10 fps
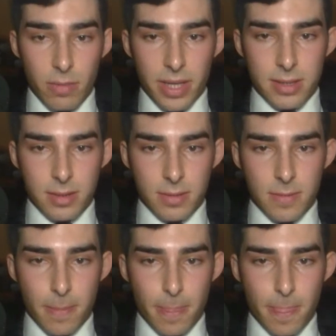Yeah,
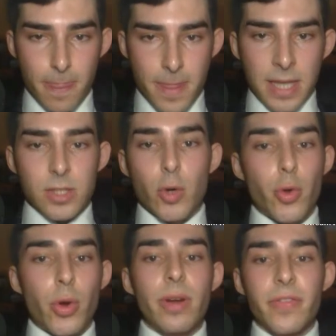
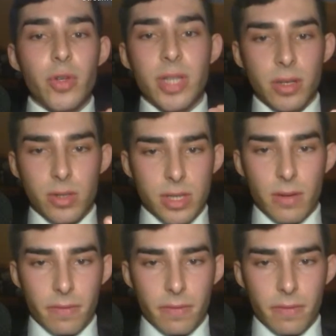I'm yet to hear